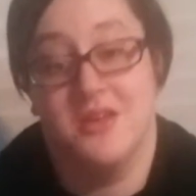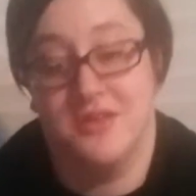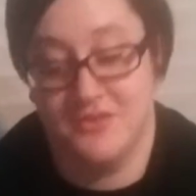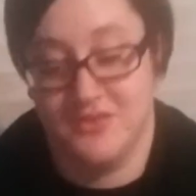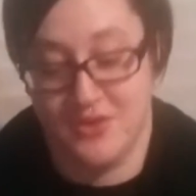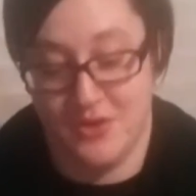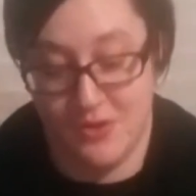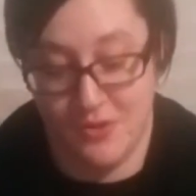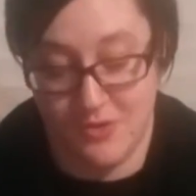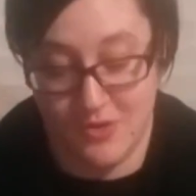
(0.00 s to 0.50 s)

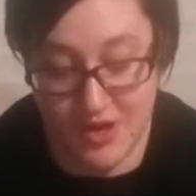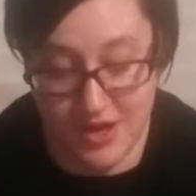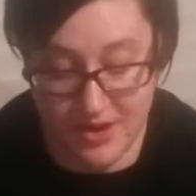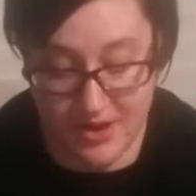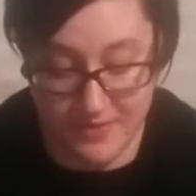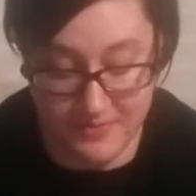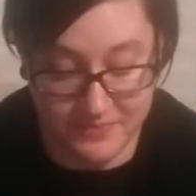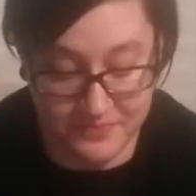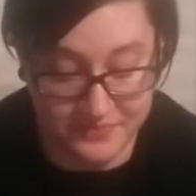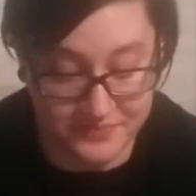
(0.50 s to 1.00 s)
So,
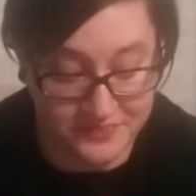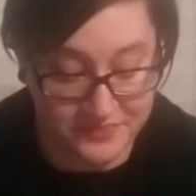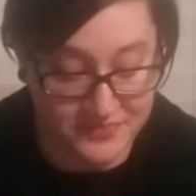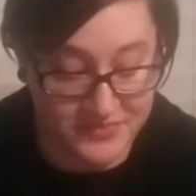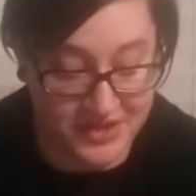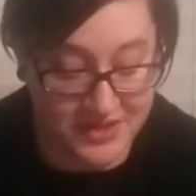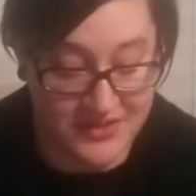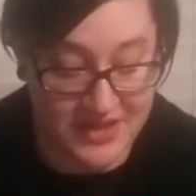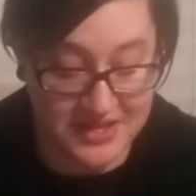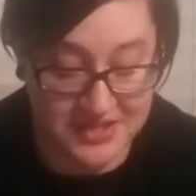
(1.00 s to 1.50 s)
um,
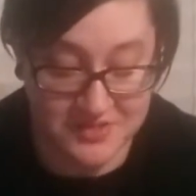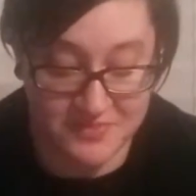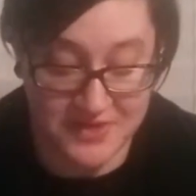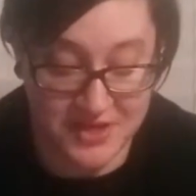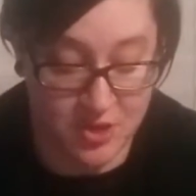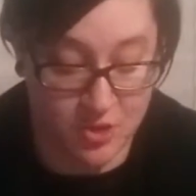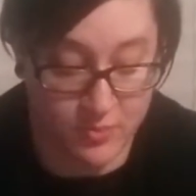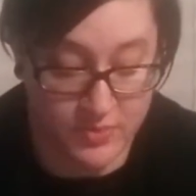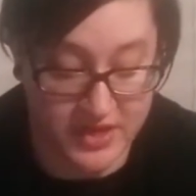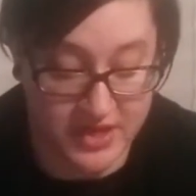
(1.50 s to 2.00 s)
that's
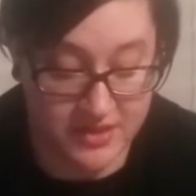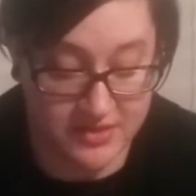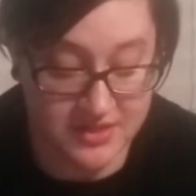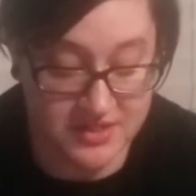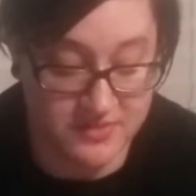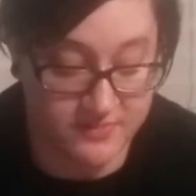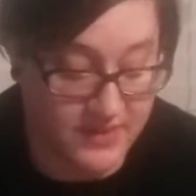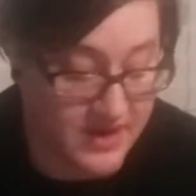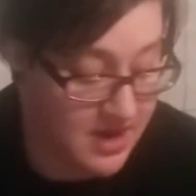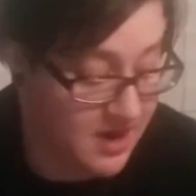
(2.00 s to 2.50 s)
me opening
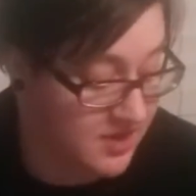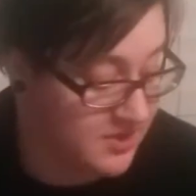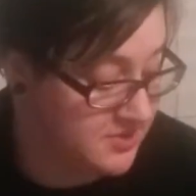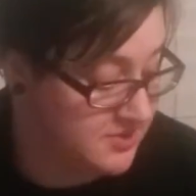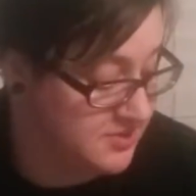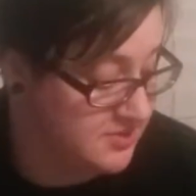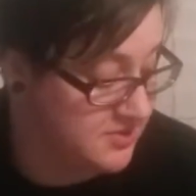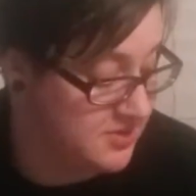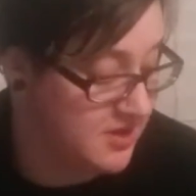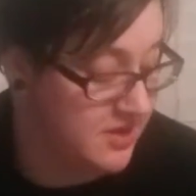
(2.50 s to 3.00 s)
this
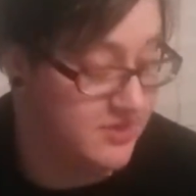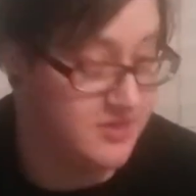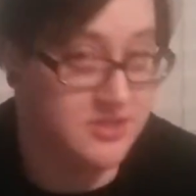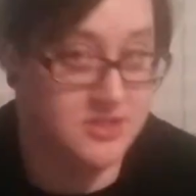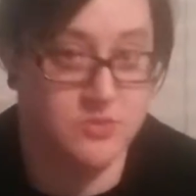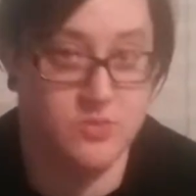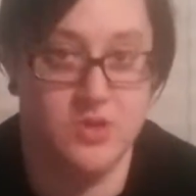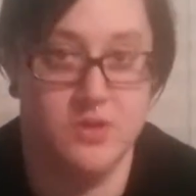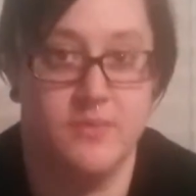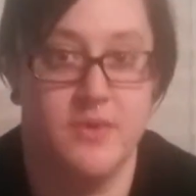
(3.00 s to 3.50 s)
box. Uh, this
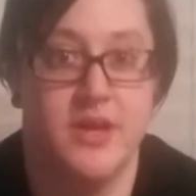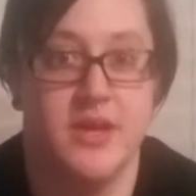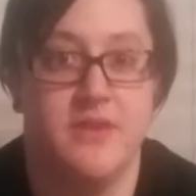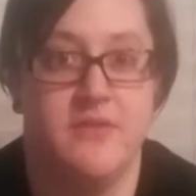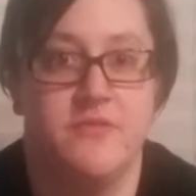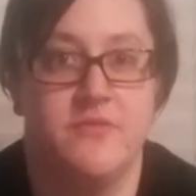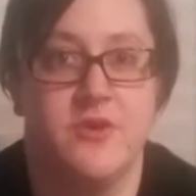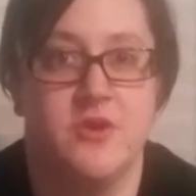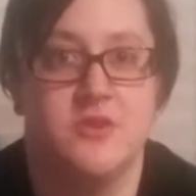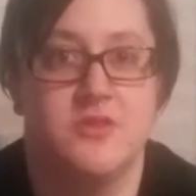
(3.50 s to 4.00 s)
is one of my
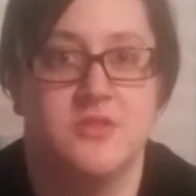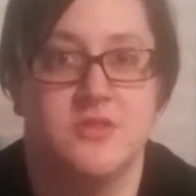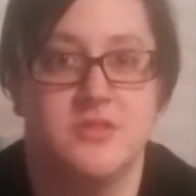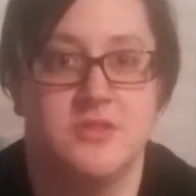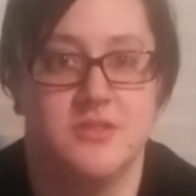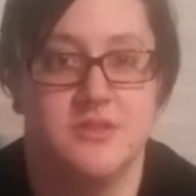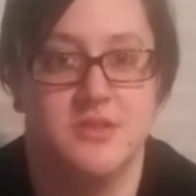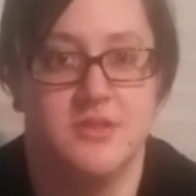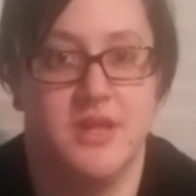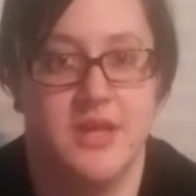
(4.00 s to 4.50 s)

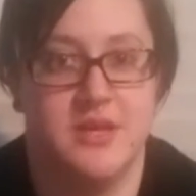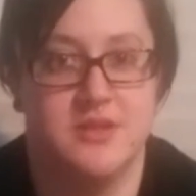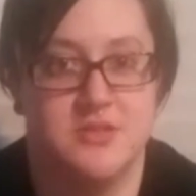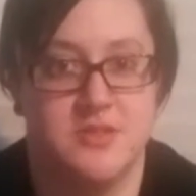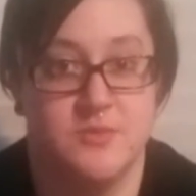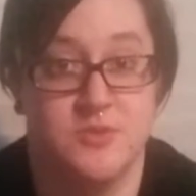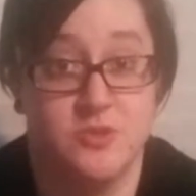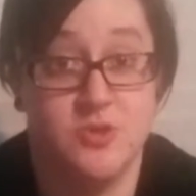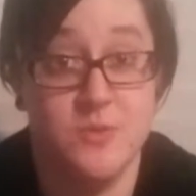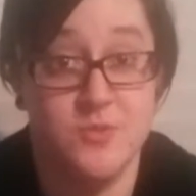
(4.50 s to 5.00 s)
first, like,
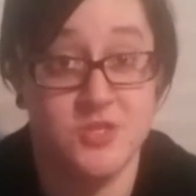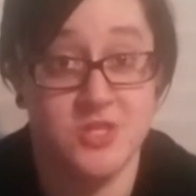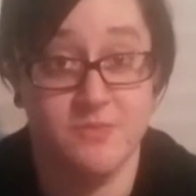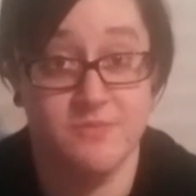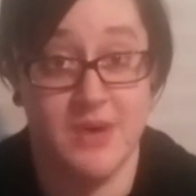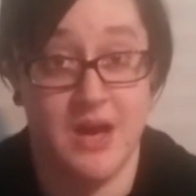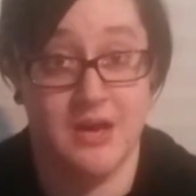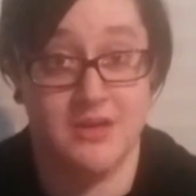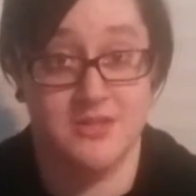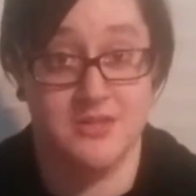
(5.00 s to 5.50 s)
subscription
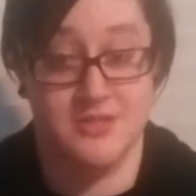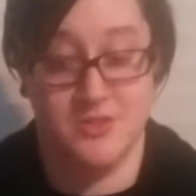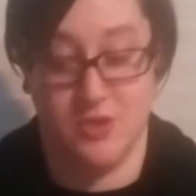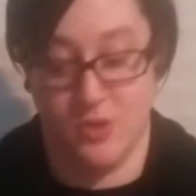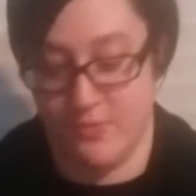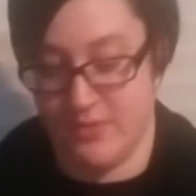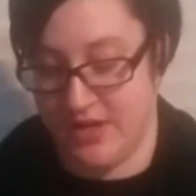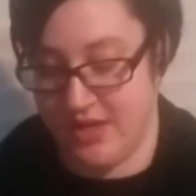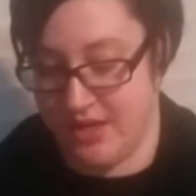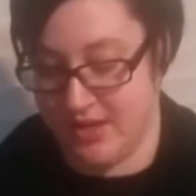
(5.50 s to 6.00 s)
boxes
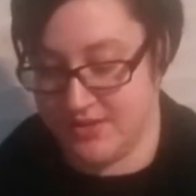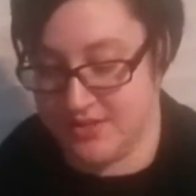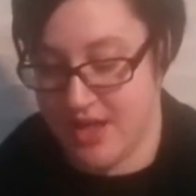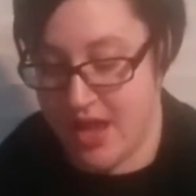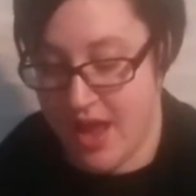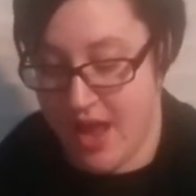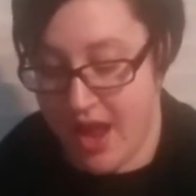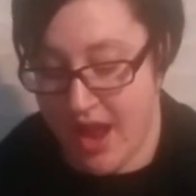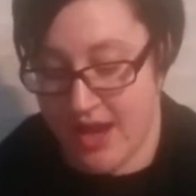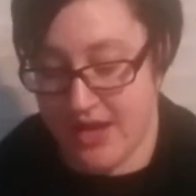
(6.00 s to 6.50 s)
openings.
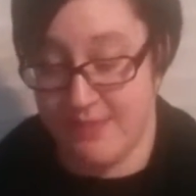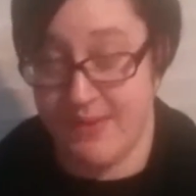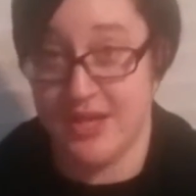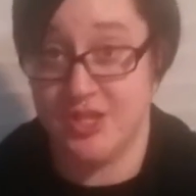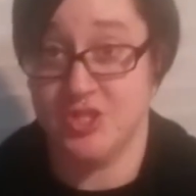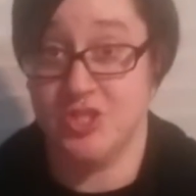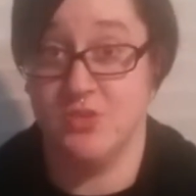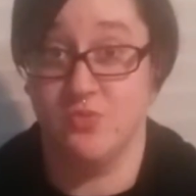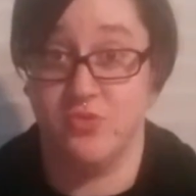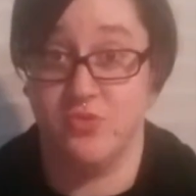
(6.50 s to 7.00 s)
And I'm
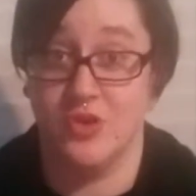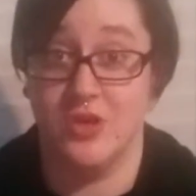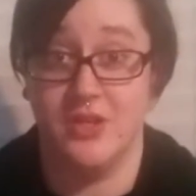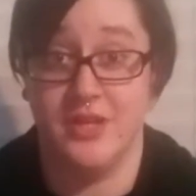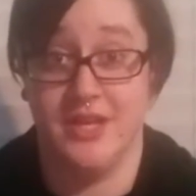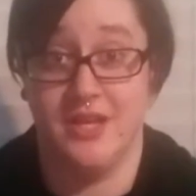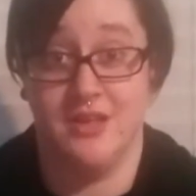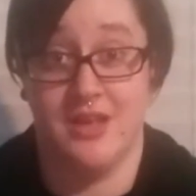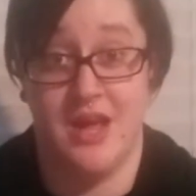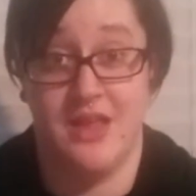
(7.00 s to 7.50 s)
actually
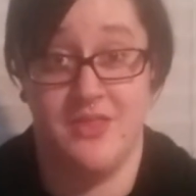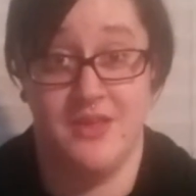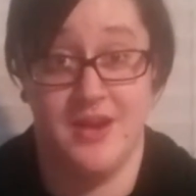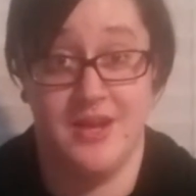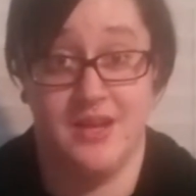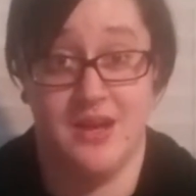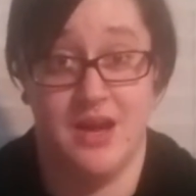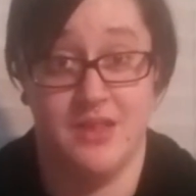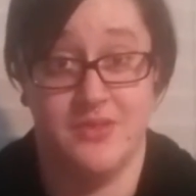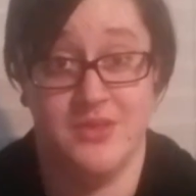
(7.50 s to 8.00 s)
really glad that
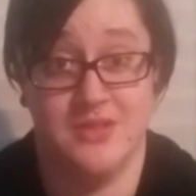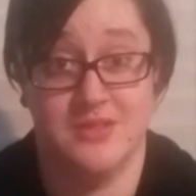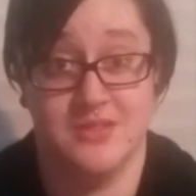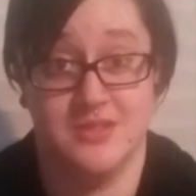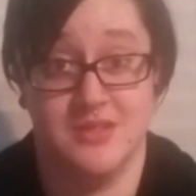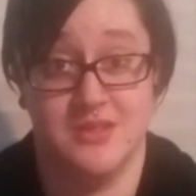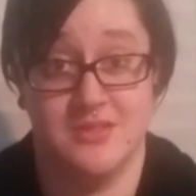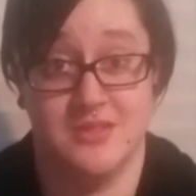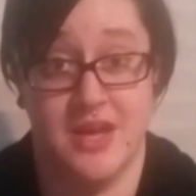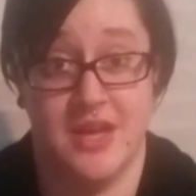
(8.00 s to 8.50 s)
I got this
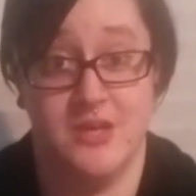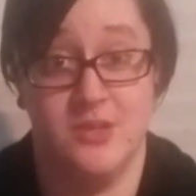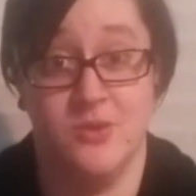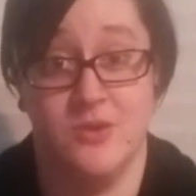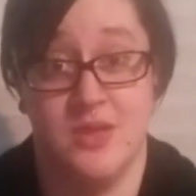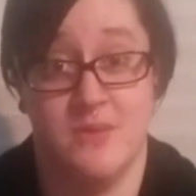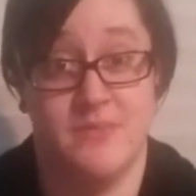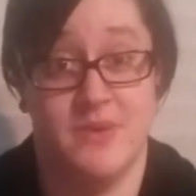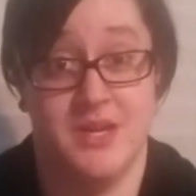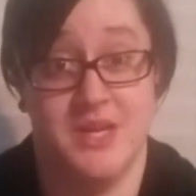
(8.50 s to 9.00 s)
because I knew
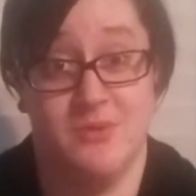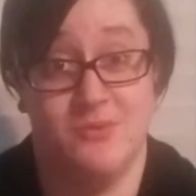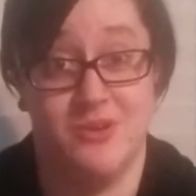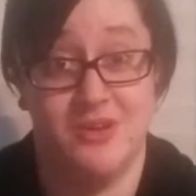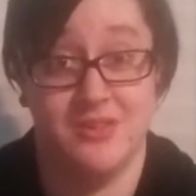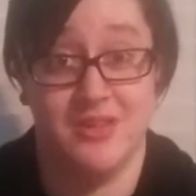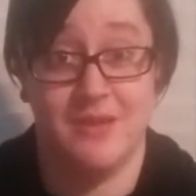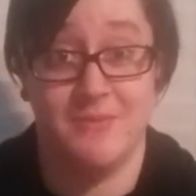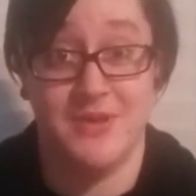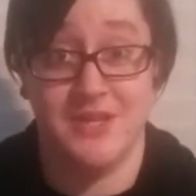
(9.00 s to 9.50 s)
that Bunny
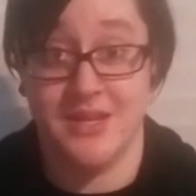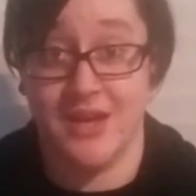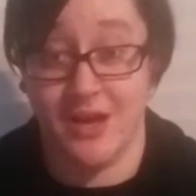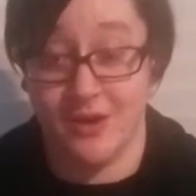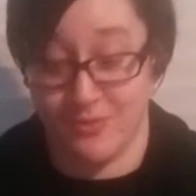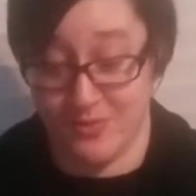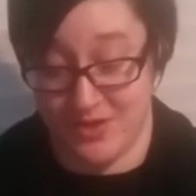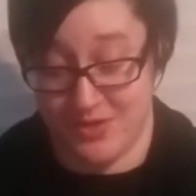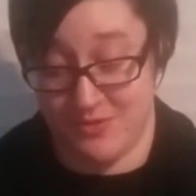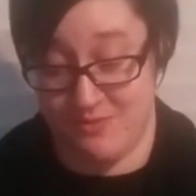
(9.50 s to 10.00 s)
wouldn't let me
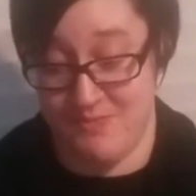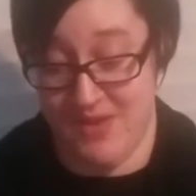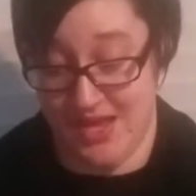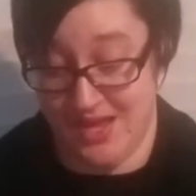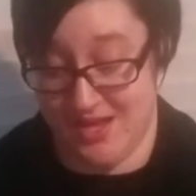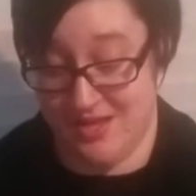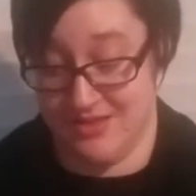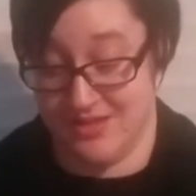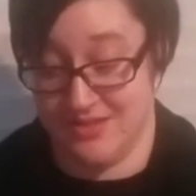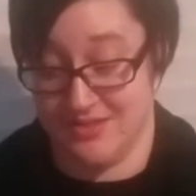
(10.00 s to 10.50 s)
down with
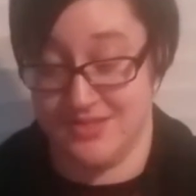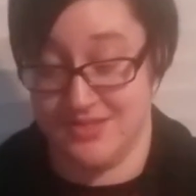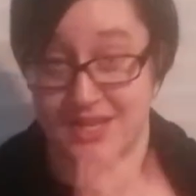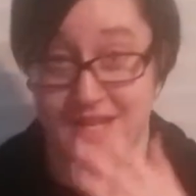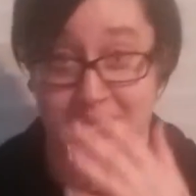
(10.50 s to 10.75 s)
making this.